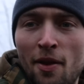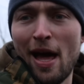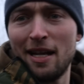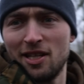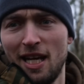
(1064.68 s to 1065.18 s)

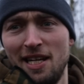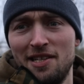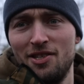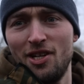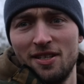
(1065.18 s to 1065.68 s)
That,
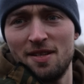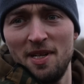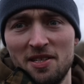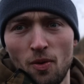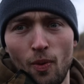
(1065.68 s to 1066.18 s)
ladies and
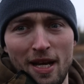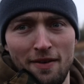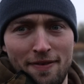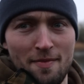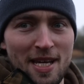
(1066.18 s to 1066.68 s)
gentlemen, is a
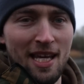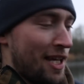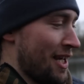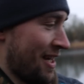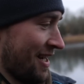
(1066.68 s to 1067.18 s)
win for
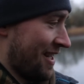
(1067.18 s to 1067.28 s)
me.